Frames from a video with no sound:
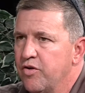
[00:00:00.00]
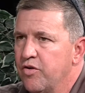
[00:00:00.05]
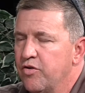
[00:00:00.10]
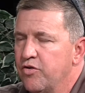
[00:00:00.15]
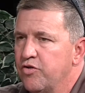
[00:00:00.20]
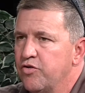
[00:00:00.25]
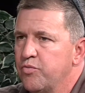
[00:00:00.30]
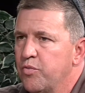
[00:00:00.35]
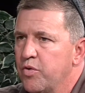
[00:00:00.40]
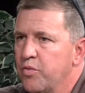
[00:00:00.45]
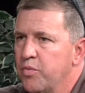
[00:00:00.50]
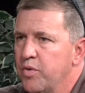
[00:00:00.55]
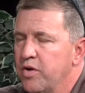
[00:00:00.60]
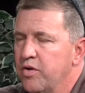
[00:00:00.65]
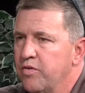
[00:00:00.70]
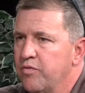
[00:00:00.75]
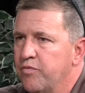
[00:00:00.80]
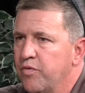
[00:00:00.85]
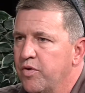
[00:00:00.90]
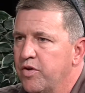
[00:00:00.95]
or just what are we
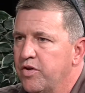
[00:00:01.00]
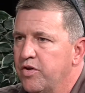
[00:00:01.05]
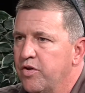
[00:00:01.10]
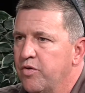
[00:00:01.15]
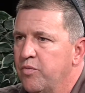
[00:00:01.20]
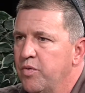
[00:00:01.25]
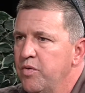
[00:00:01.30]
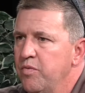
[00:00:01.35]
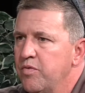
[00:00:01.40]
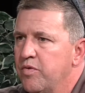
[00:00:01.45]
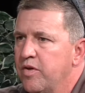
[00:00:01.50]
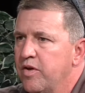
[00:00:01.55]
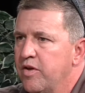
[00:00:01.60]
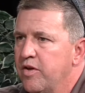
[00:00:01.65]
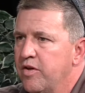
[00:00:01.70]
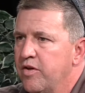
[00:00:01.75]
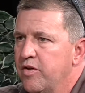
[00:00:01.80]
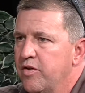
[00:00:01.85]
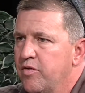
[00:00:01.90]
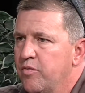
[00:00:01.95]
looking for? You know,
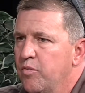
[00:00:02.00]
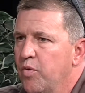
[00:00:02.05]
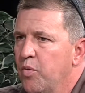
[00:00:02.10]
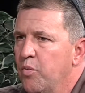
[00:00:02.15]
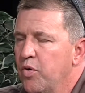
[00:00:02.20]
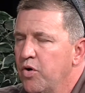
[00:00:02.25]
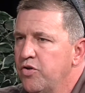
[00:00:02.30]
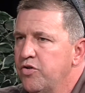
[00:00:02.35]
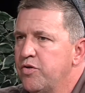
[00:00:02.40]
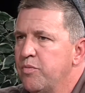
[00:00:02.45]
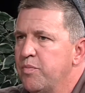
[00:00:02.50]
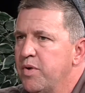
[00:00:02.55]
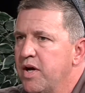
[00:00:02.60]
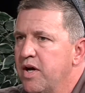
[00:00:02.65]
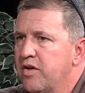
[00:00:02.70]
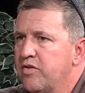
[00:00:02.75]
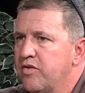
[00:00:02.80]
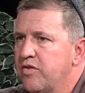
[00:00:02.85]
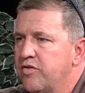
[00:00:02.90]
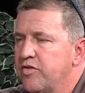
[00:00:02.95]
what works the
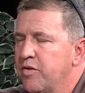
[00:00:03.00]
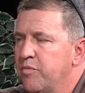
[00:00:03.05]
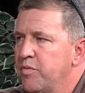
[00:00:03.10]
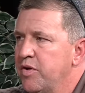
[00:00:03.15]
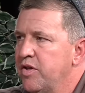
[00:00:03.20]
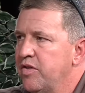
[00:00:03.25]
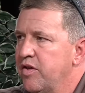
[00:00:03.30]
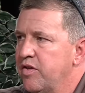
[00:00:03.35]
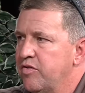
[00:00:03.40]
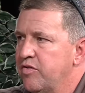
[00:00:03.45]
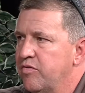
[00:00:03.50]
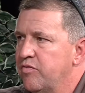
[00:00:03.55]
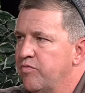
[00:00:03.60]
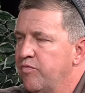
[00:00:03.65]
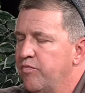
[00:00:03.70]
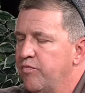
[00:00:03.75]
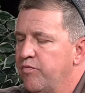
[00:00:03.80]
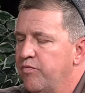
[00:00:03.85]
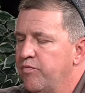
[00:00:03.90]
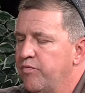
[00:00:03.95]
best is somebody that's
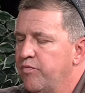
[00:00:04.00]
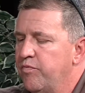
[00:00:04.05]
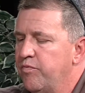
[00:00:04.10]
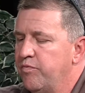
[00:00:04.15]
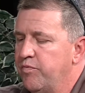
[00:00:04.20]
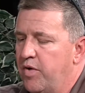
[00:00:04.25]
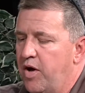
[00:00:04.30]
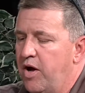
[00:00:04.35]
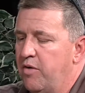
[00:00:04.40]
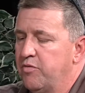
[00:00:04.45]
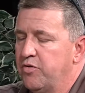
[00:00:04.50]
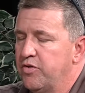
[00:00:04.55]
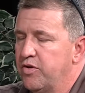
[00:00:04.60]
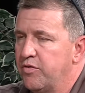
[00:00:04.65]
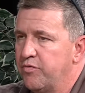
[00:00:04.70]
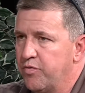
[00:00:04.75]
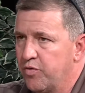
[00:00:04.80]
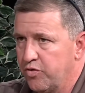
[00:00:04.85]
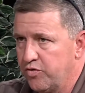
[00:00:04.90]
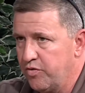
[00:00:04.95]
obviously,
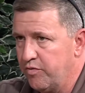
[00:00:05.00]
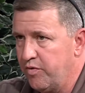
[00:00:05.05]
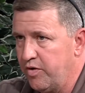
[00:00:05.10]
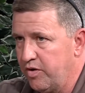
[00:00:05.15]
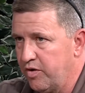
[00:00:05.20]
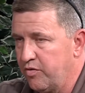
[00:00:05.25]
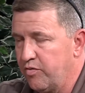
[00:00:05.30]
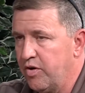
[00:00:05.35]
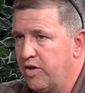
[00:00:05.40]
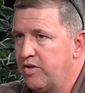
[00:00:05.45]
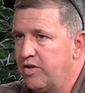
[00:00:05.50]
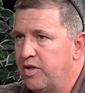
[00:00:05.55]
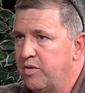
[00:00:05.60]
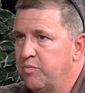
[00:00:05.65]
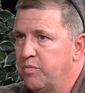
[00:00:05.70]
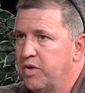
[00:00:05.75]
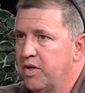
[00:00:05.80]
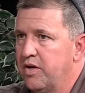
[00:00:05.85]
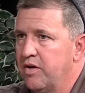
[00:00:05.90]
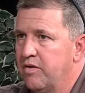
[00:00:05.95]
first of all, a great team
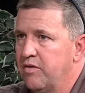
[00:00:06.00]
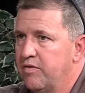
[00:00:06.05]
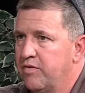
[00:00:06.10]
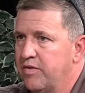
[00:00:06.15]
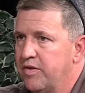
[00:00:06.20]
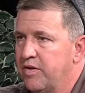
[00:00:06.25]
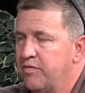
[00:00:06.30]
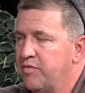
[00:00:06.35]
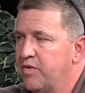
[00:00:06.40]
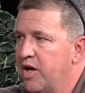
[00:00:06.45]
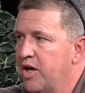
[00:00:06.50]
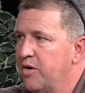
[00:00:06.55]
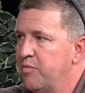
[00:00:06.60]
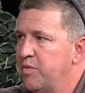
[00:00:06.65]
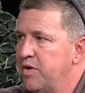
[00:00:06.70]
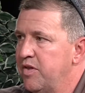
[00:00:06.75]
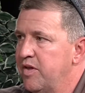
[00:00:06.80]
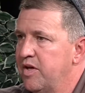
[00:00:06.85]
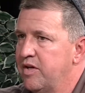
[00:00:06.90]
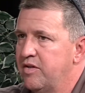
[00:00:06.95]
player. They've got to
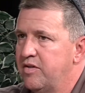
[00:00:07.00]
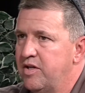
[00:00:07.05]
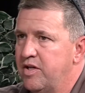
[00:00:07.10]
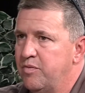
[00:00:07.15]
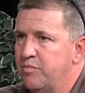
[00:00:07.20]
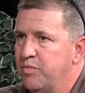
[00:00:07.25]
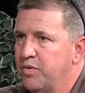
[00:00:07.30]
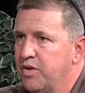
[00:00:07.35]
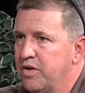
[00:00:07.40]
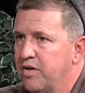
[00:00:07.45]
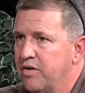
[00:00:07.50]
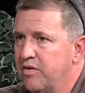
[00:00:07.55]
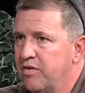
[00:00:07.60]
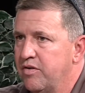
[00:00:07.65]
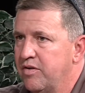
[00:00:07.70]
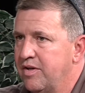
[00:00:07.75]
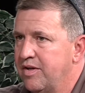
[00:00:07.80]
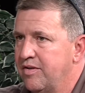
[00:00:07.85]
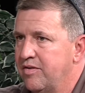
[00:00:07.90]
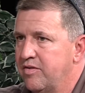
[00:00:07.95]
be that team
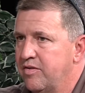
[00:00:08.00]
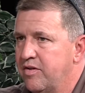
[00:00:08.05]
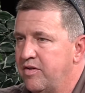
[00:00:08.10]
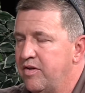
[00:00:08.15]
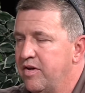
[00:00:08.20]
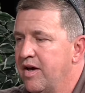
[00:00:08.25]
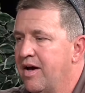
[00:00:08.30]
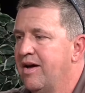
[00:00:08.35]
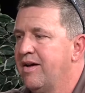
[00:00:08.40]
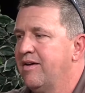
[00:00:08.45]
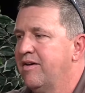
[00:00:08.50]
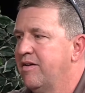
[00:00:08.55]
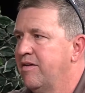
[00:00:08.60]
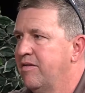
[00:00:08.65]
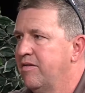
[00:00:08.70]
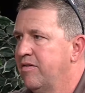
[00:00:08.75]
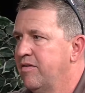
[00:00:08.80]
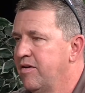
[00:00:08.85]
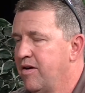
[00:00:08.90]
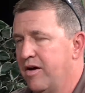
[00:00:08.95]
player. It's not
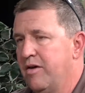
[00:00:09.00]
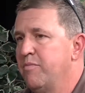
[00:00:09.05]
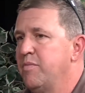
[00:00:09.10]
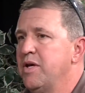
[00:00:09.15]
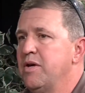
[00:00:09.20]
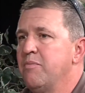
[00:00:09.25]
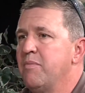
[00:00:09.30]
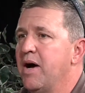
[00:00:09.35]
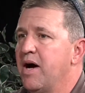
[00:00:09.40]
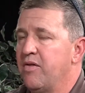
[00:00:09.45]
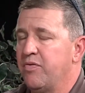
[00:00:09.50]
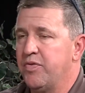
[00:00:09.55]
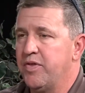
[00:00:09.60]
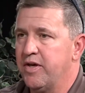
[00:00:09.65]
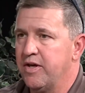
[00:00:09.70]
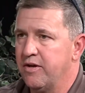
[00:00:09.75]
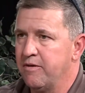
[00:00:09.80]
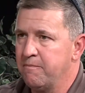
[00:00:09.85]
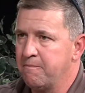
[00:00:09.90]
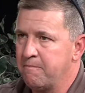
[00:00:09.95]
got to be about
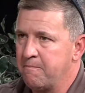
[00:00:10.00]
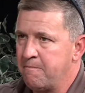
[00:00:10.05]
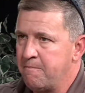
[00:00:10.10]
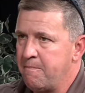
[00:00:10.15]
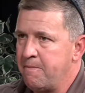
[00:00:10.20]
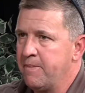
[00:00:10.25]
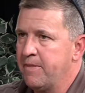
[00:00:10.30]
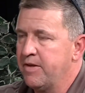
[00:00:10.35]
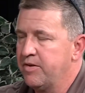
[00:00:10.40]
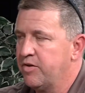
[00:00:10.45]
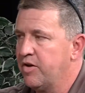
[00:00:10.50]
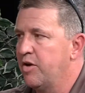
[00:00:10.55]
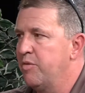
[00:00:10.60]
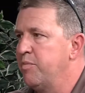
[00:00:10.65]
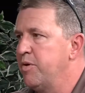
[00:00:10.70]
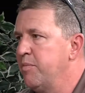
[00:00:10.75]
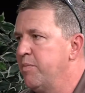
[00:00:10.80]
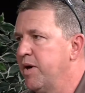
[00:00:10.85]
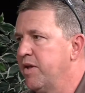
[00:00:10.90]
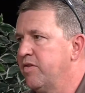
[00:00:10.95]
them. It's got to
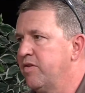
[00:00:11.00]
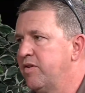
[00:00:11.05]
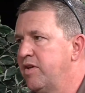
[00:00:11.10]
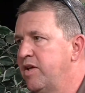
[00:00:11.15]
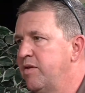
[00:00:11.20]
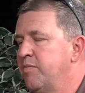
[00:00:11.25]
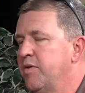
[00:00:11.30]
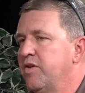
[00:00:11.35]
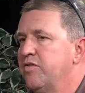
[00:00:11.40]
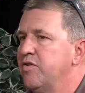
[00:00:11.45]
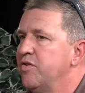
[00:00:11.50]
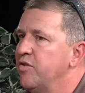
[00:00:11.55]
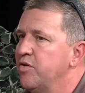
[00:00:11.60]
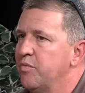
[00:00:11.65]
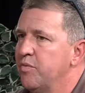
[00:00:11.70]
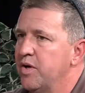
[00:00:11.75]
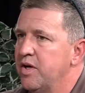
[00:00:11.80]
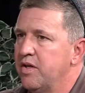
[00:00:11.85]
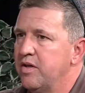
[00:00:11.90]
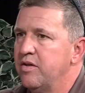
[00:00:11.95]
be about the team. That's the only
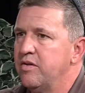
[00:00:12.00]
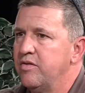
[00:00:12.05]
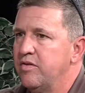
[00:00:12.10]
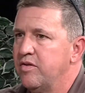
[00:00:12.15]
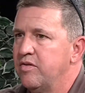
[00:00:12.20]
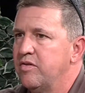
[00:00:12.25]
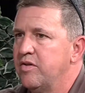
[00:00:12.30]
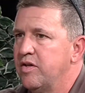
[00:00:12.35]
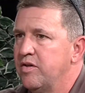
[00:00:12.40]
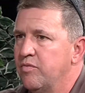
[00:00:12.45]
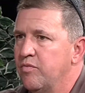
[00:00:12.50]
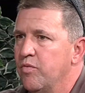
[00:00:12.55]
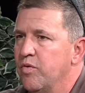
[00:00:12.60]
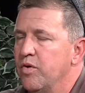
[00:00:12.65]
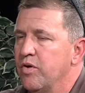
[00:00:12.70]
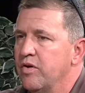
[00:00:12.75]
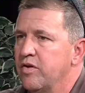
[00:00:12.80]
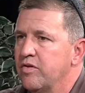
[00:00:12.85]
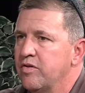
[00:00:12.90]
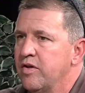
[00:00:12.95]
way this thing
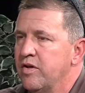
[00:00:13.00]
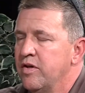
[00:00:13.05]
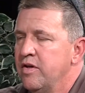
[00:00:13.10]
works.